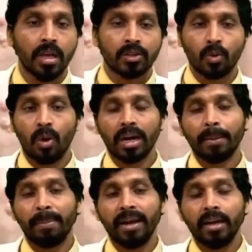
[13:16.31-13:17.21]
So what
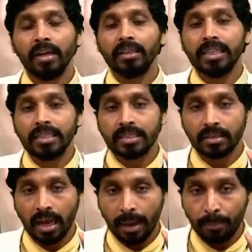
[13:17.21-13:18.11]
happened, this
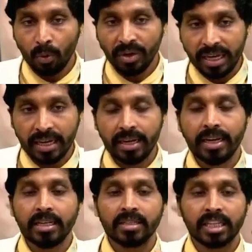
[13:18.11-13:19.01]

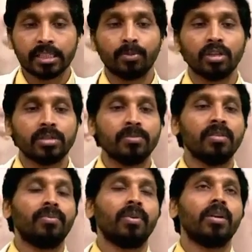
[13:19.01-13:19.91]
ApoE is responsible
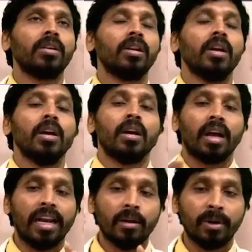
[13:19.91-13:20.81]
for
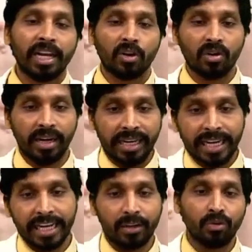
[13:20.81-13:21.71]
chylomicron
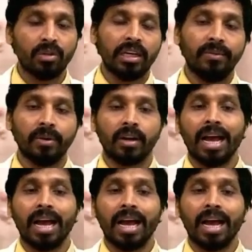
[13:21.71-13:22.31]
intake into the liver.